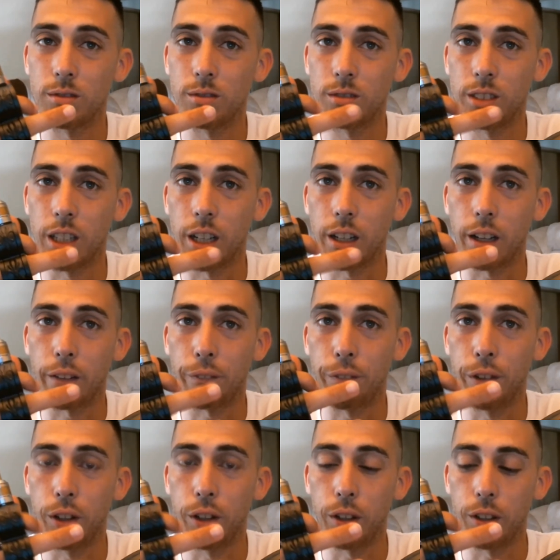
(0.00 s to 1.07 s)
Yeah, I
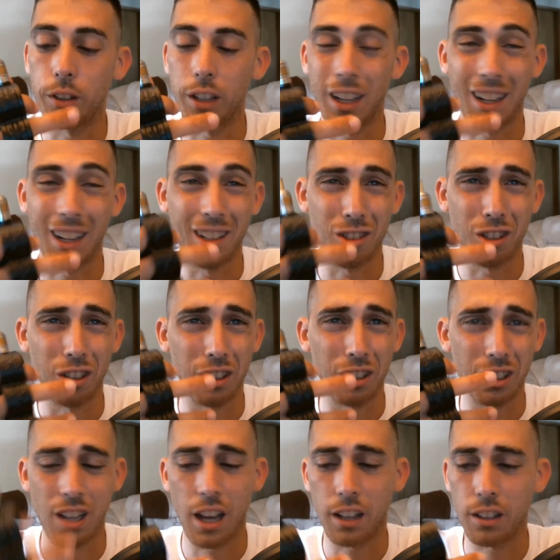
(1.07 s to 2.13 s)
feel it like instantly,
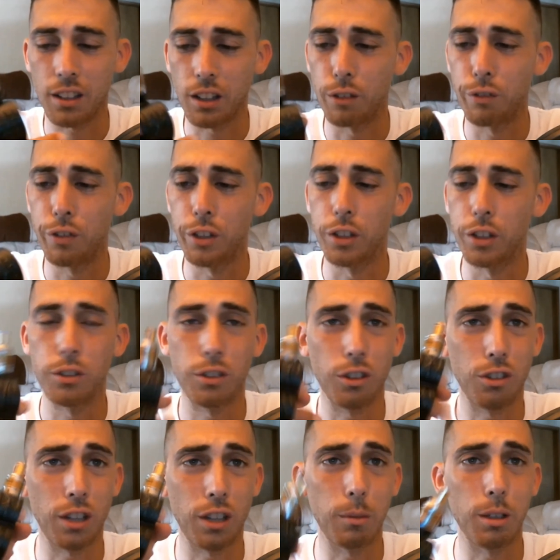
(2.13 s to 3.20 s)
tactile feel. The
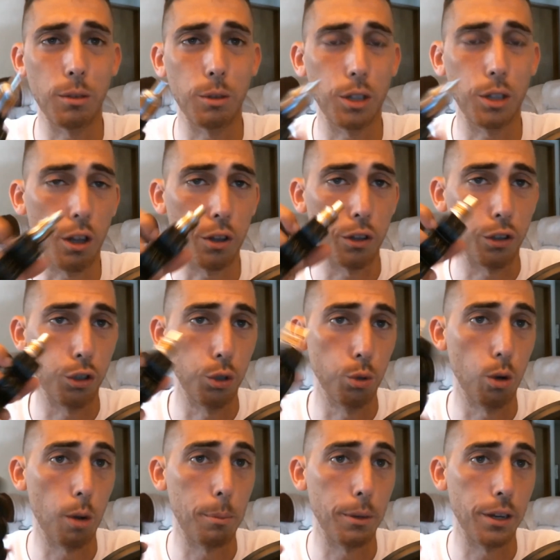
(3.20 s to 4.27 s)
same thing with the other two
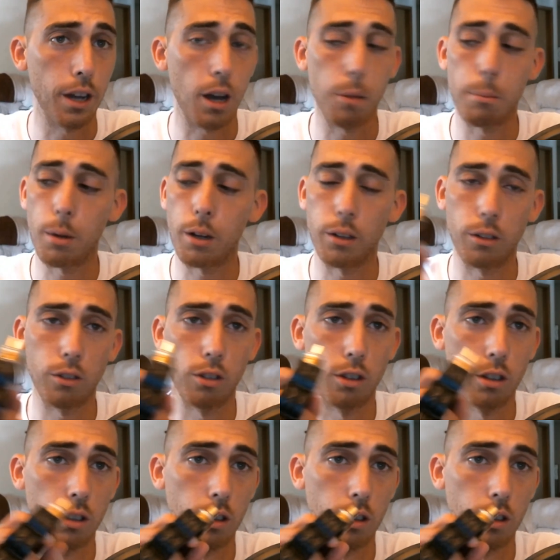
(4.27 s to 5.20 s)
up and down buttons.